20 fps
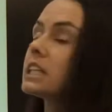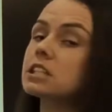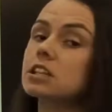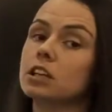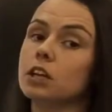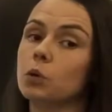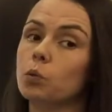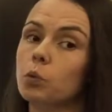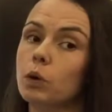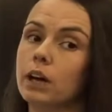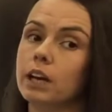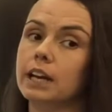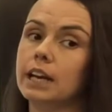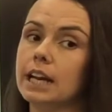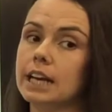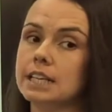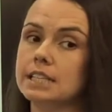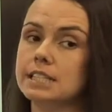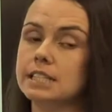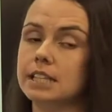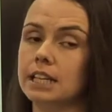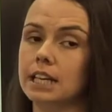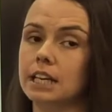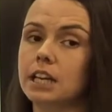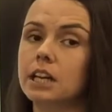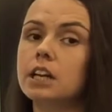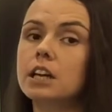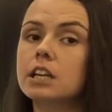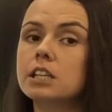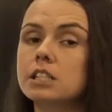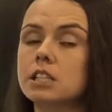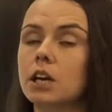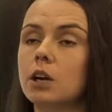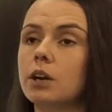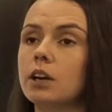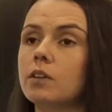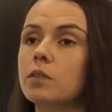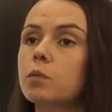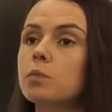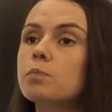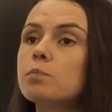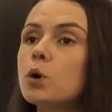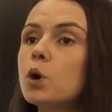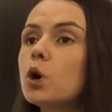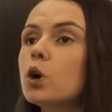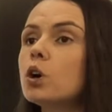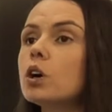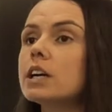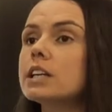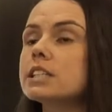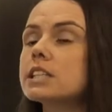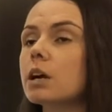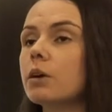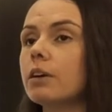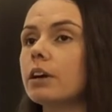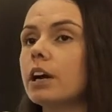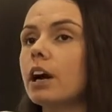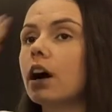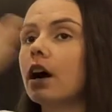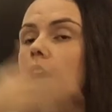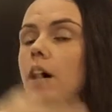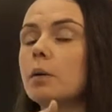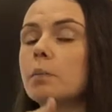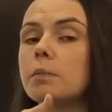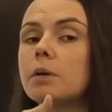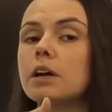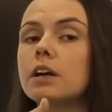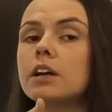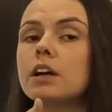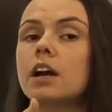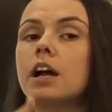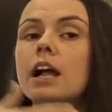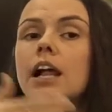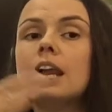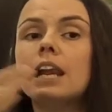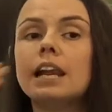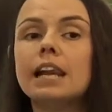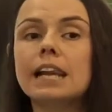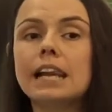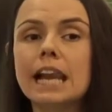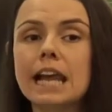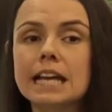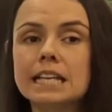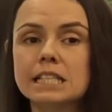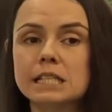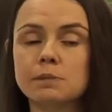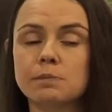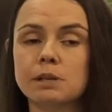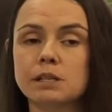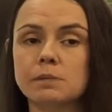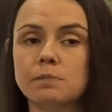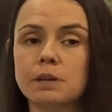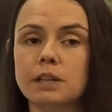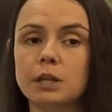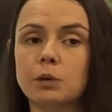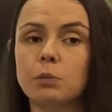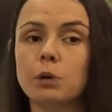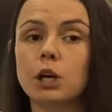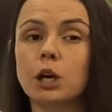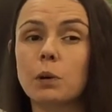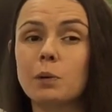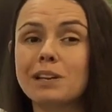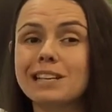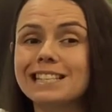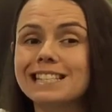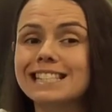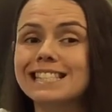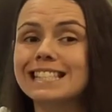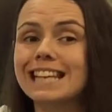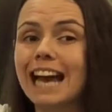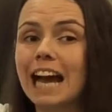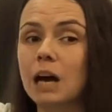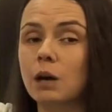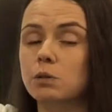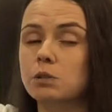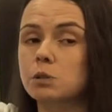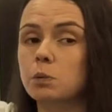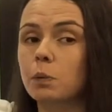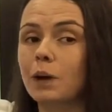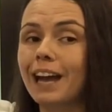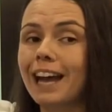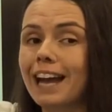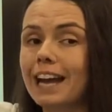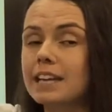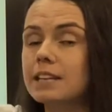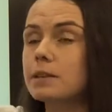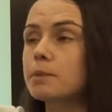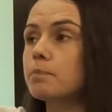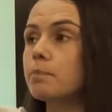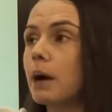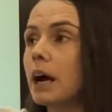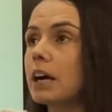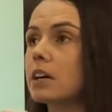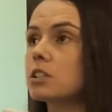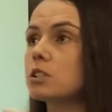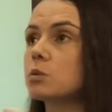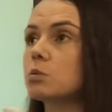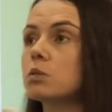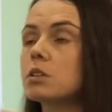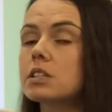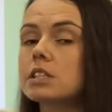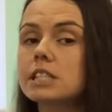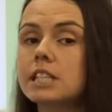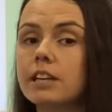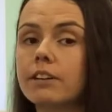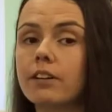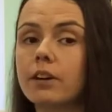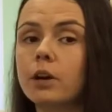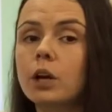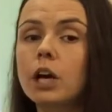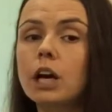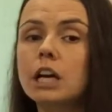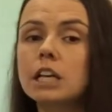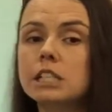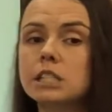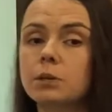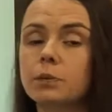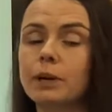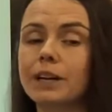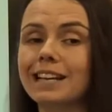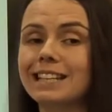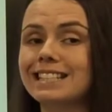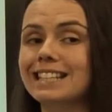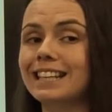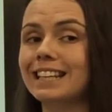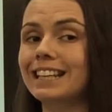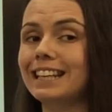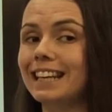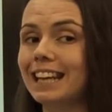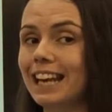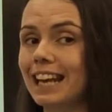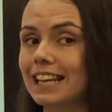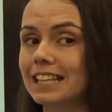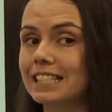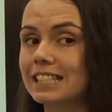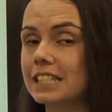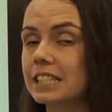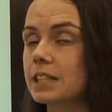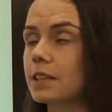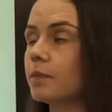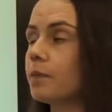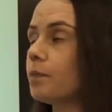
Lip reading: look at one less then. So if more is going up, less must mean that we're going down. So we're heading back towards 0. So we're getting less.